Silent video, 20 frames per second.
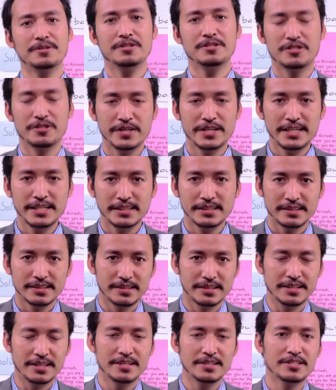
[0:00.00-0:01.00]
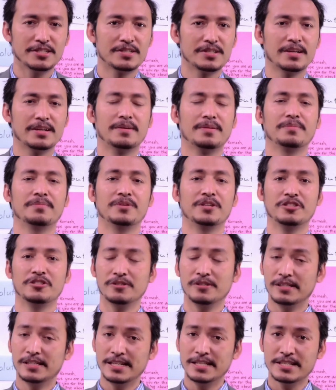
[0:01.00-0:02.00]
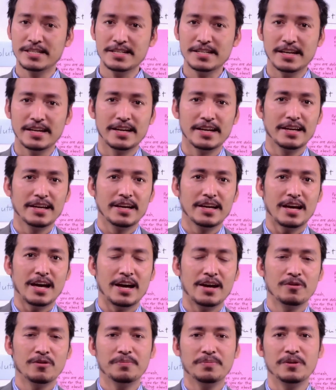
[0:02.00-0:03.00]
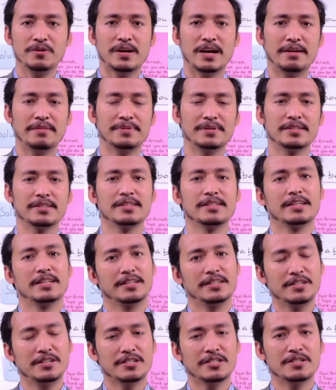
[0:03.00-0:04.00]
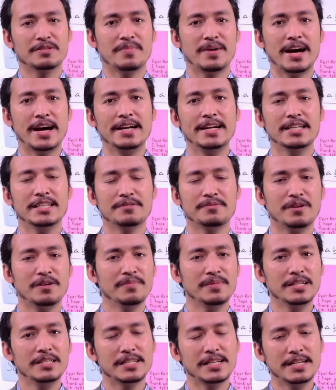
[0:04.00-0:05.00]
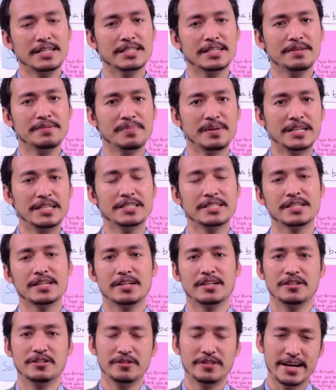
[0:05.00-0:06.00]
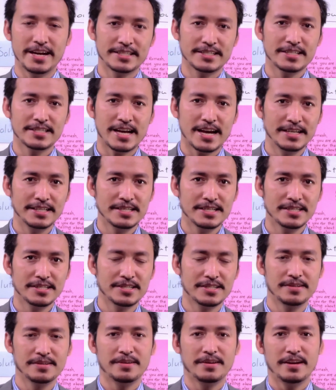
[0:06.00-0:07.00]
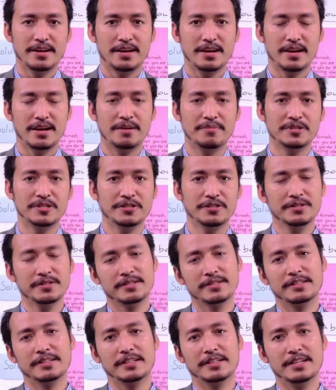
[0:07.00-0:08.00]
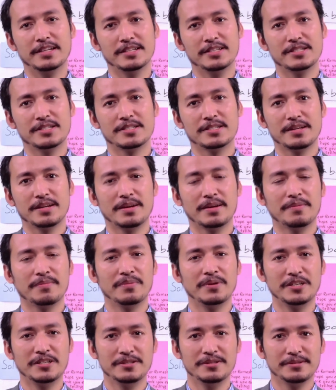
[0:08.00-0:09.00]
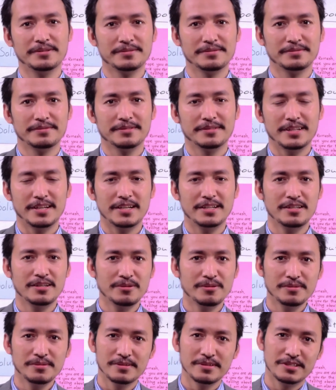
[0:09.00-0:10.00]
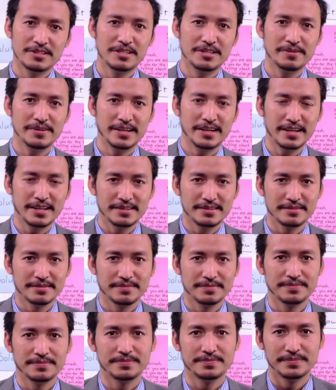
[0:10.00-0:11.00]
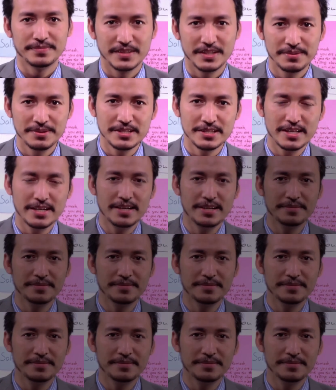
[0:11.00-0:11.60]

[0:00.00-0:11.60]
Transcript: joining this visual lesson. I hope you have got some ideas from this lesson. Please do the exercises after this video. Thank you. See you again. Namaste.